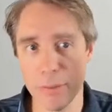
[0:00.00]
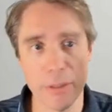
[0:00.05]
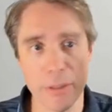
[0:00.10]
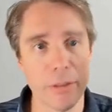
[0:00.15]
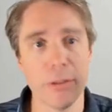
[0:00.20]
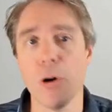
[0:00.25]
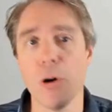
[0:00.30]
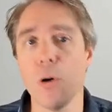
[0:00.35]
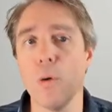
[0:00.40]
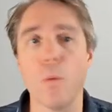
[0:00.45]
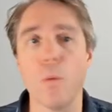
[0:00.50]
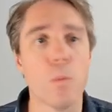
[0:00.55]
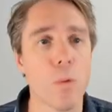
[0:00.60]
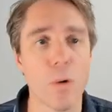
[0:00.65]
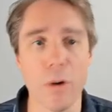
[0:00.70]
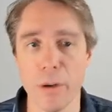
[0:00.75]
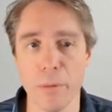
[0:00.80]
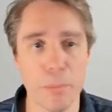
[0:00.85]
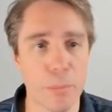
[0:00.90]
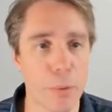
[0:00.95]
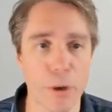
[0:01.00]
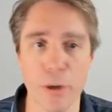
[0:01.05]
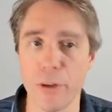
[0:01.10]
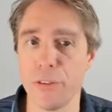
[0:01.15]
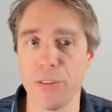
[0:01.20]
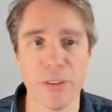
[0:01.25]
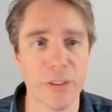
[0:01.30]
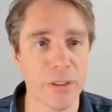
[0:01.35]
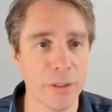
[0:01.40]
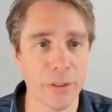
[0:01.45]
no one
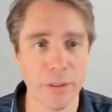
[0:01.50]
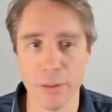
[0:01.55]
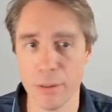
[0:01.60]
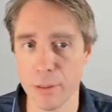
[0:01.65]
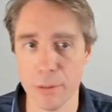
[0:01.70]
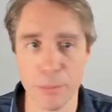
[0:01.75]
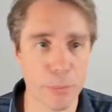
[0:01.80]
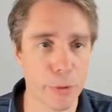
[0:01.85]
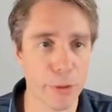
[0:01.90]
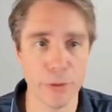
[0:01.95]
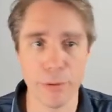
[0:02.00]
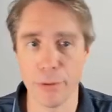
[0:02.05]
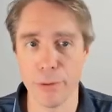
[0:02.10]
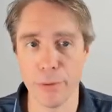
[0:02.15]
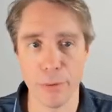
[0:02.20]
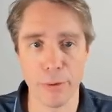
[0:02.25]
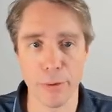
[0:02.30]
person, computer,